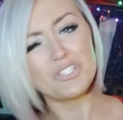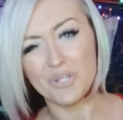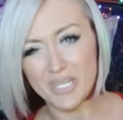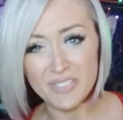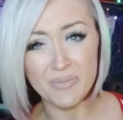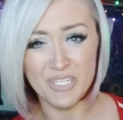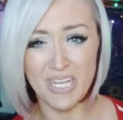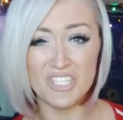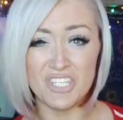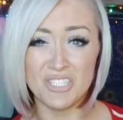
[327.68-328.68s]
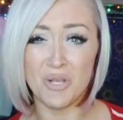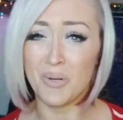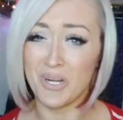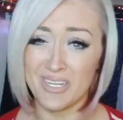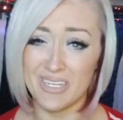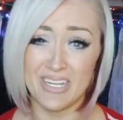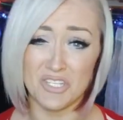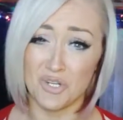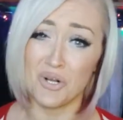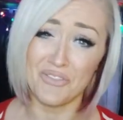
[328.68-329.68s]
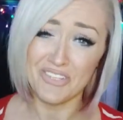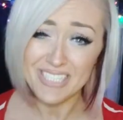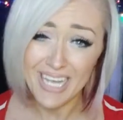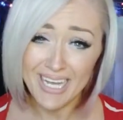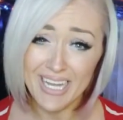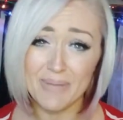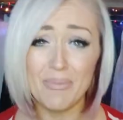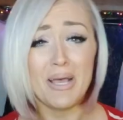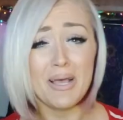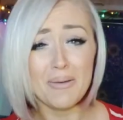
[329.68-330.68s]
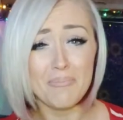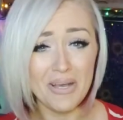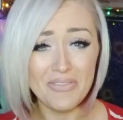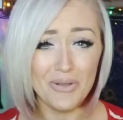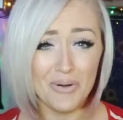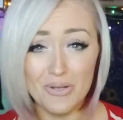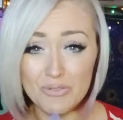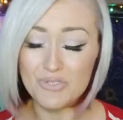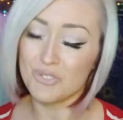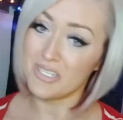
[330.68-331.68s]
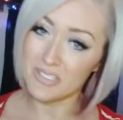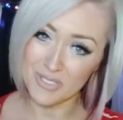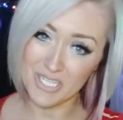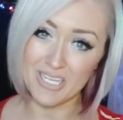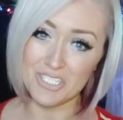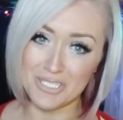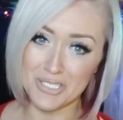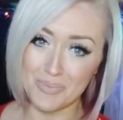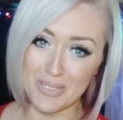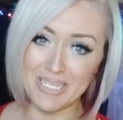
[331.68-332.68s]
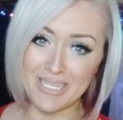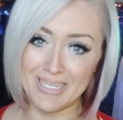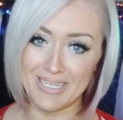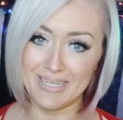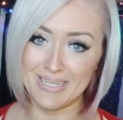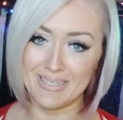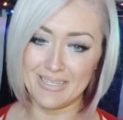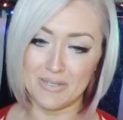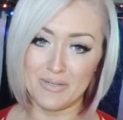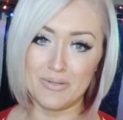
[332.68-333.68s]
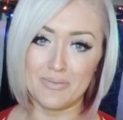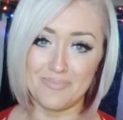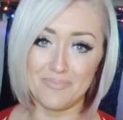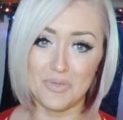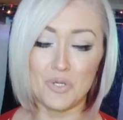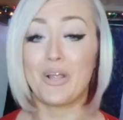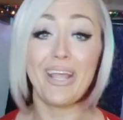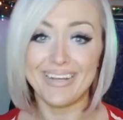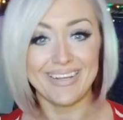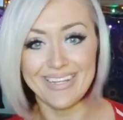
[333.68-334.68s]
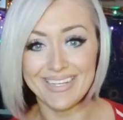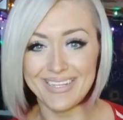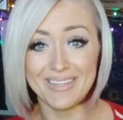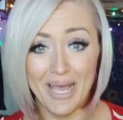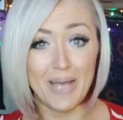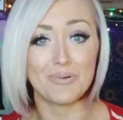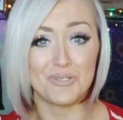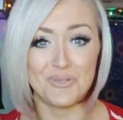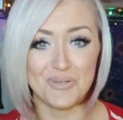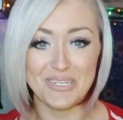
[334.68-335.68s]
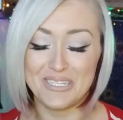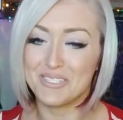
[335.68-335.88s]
strange mutations going on in nature all the time, but there are also strange mutations being created in laboratories.